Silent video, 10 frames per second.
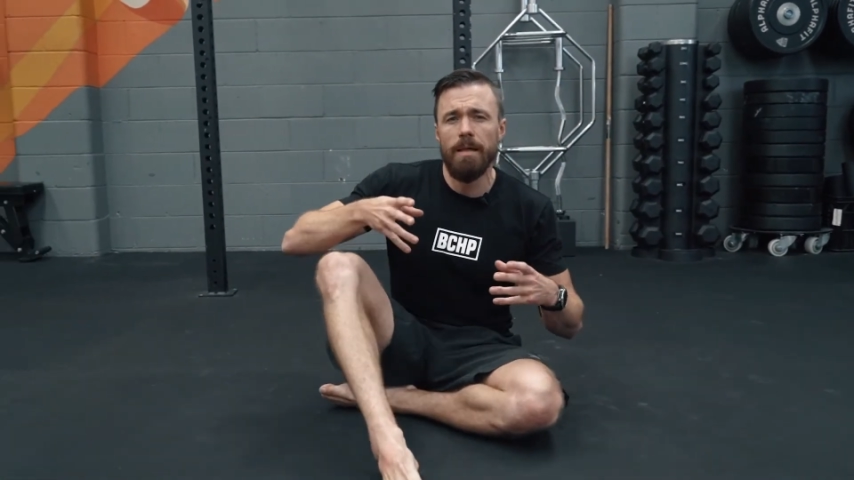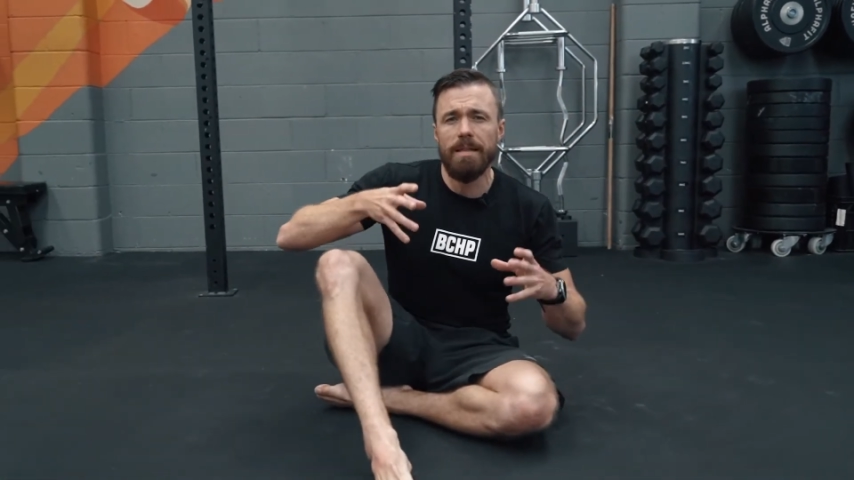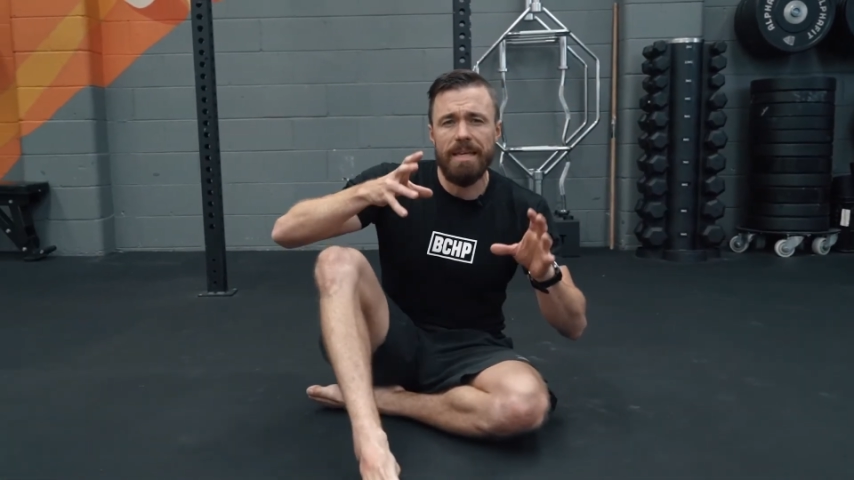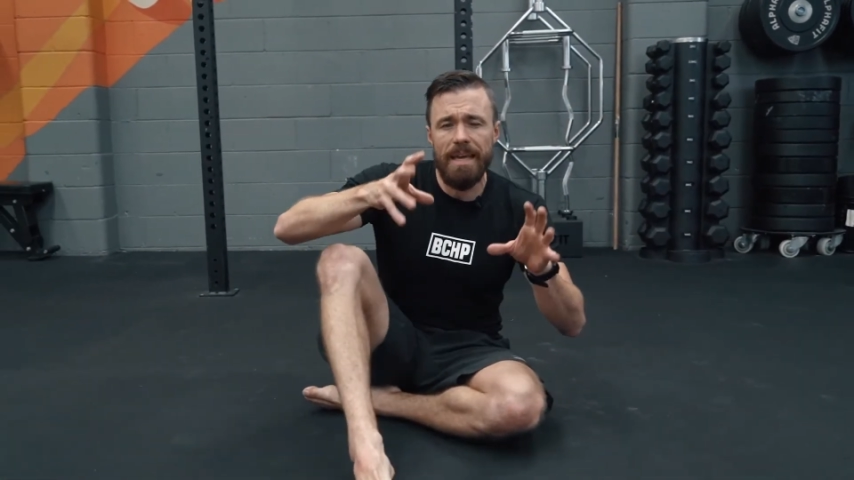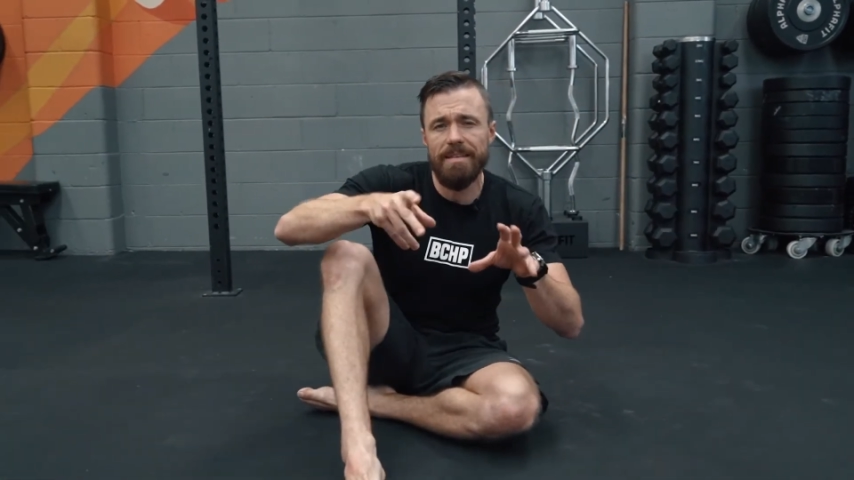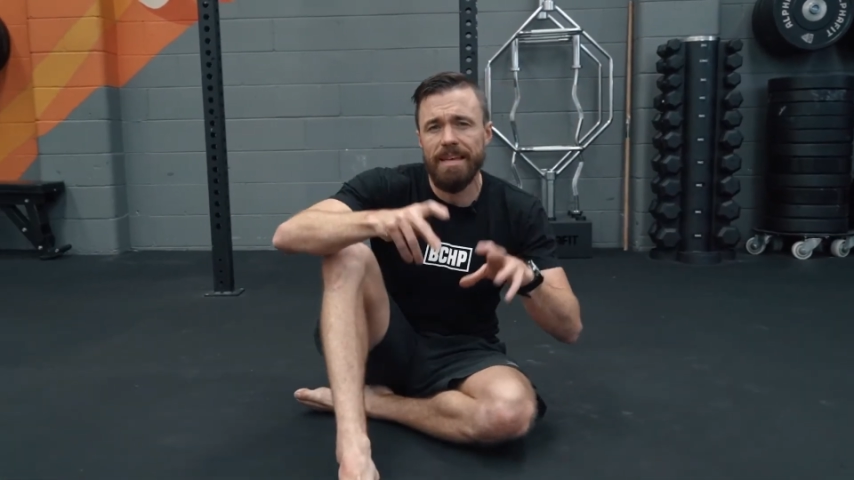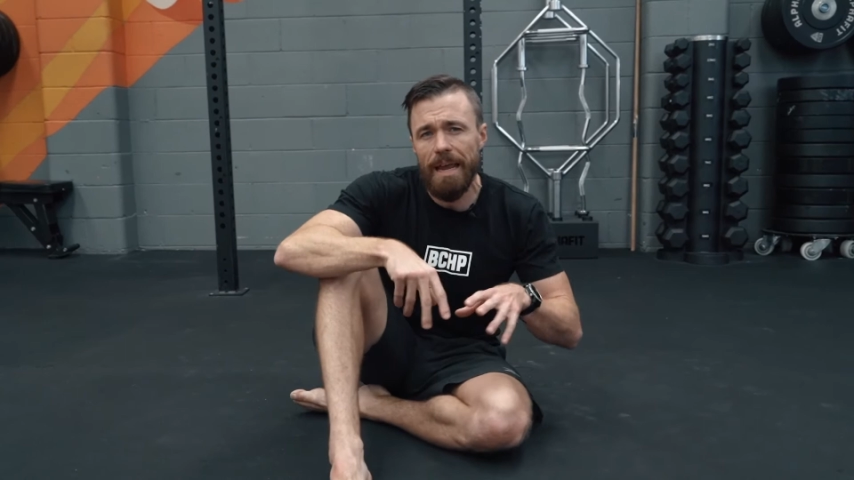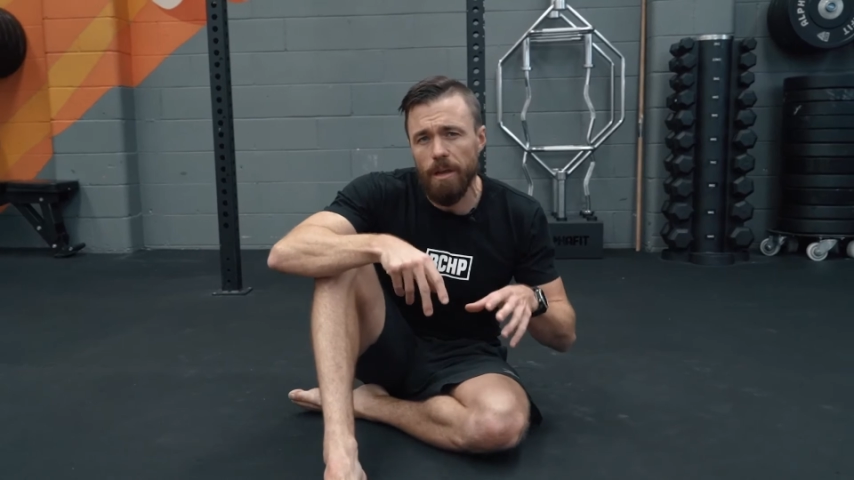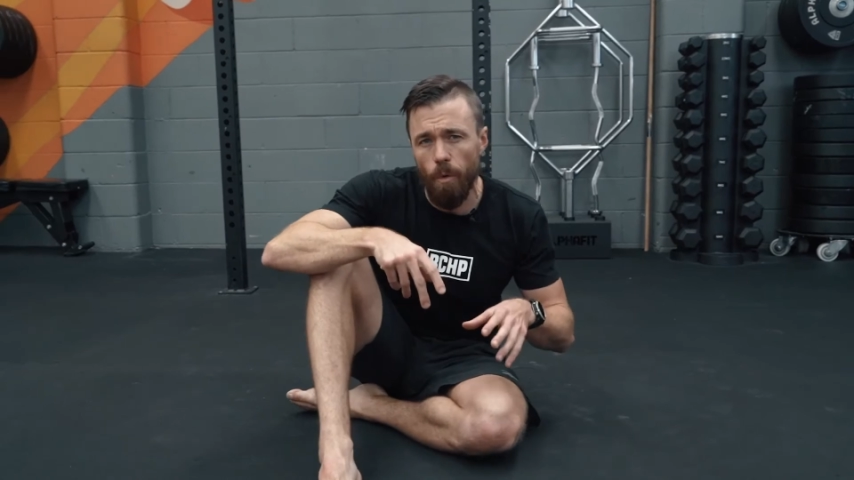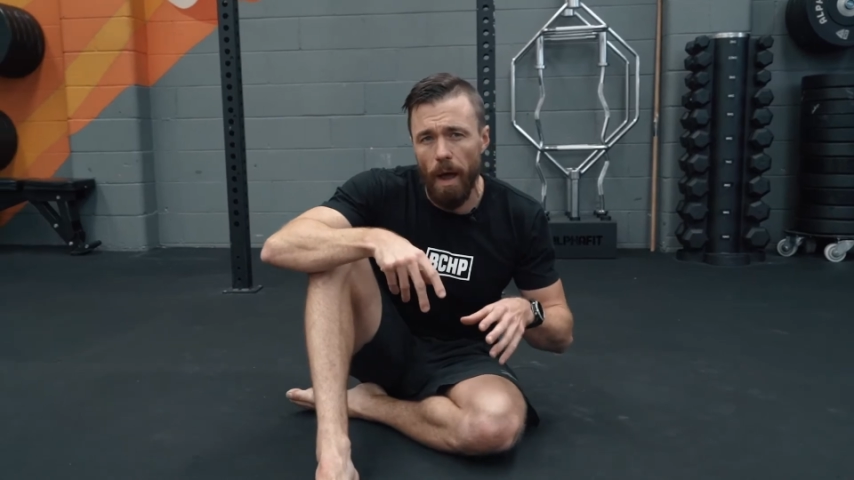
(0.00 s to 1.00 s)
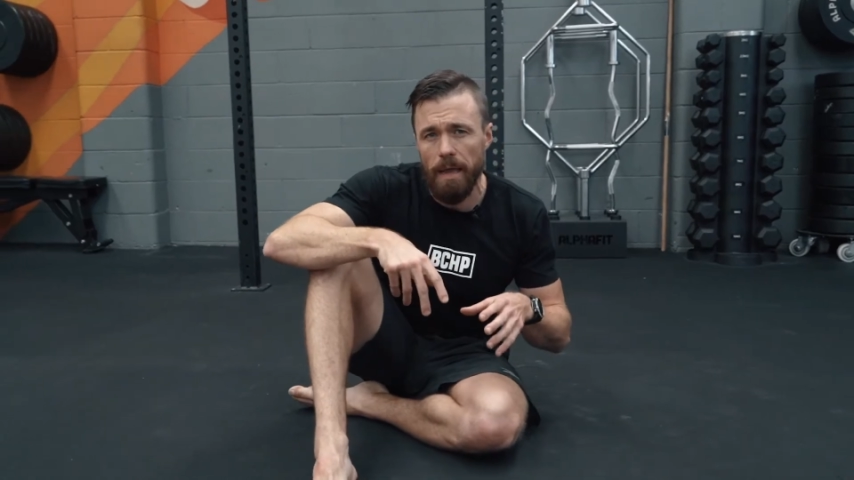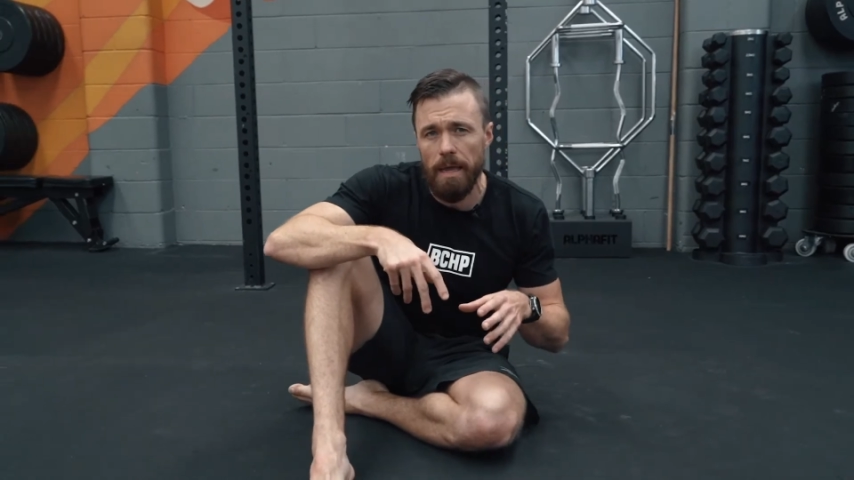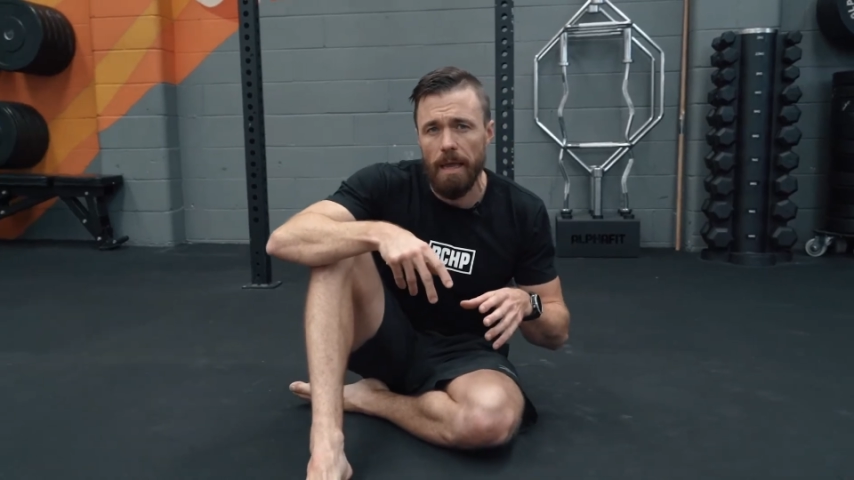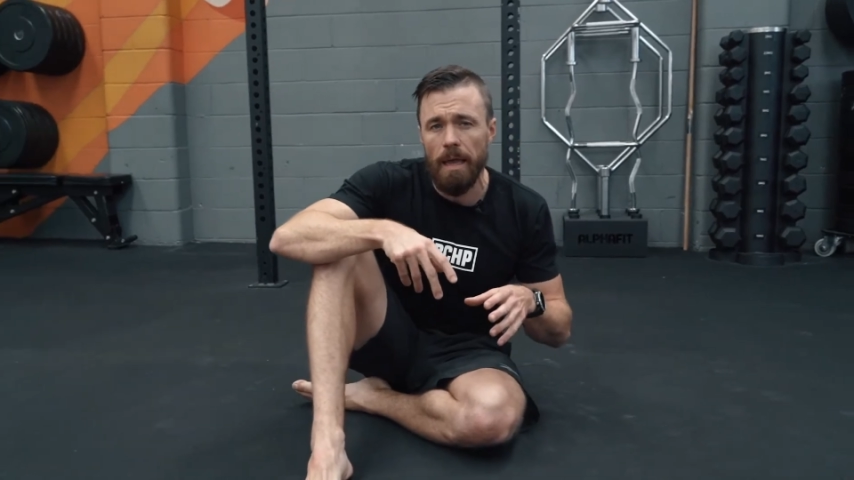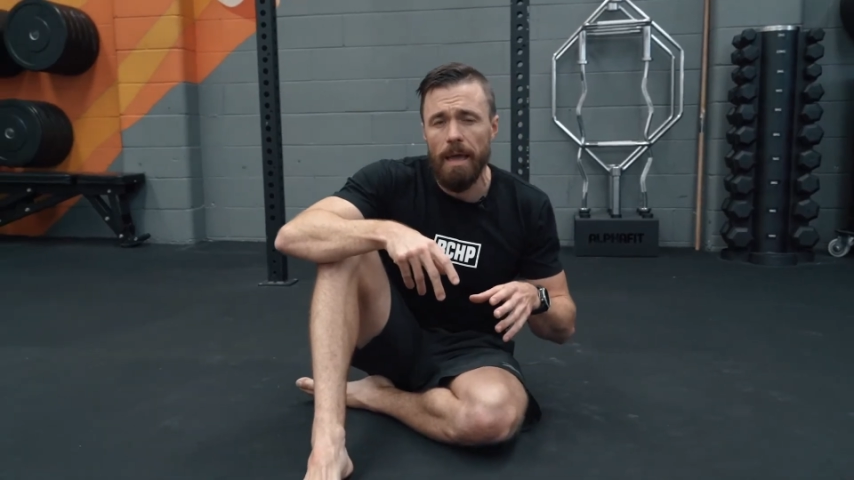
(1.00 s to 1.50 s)
The key takeaway
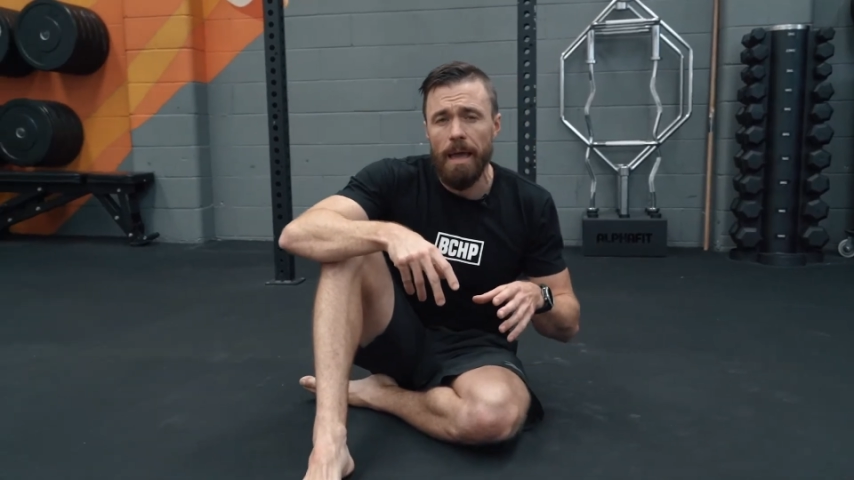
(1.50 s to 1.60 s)
here